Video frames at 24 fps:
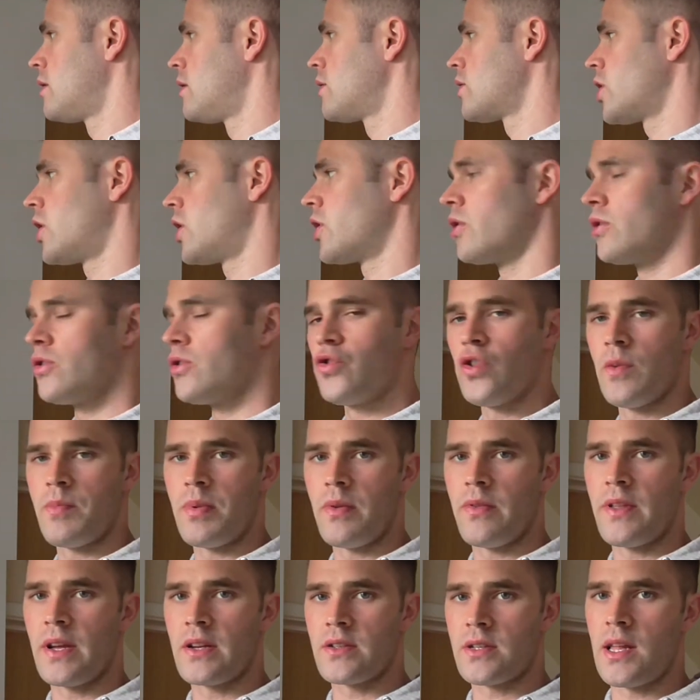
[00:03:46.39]
going with a drip and
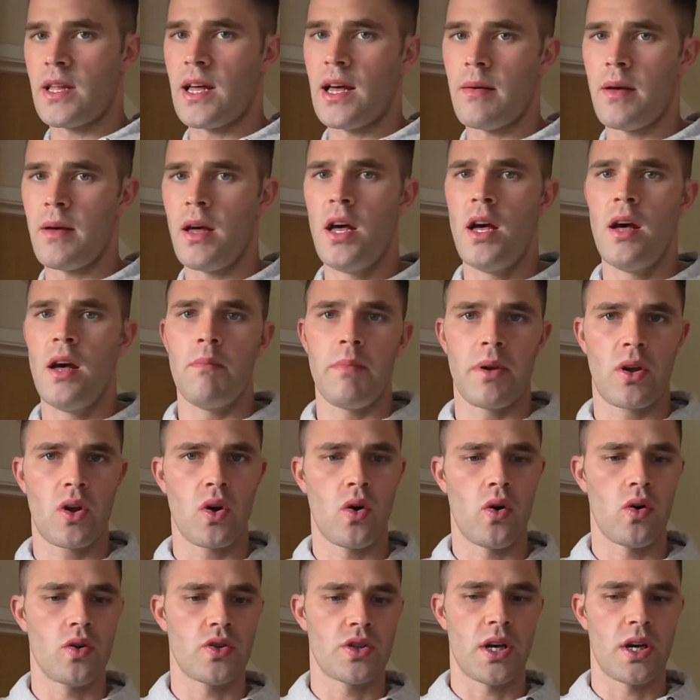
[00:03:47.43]
things like that,
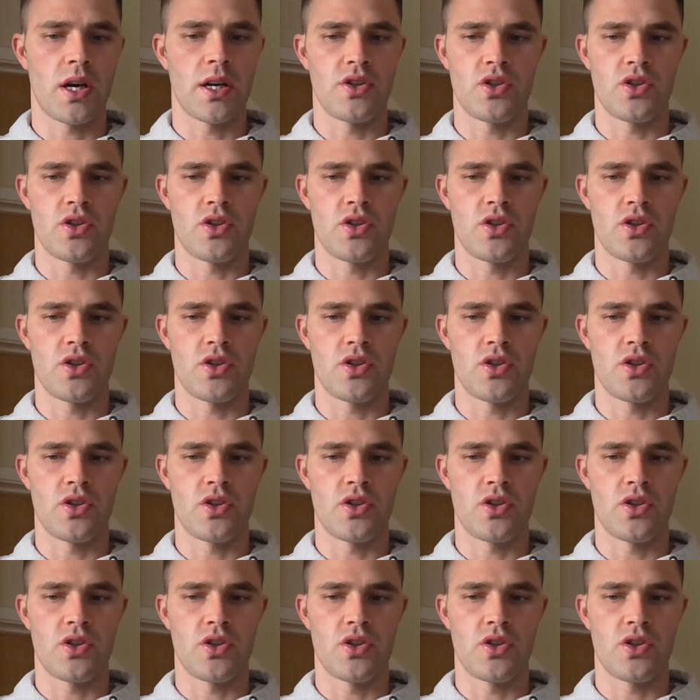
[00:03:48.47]
because I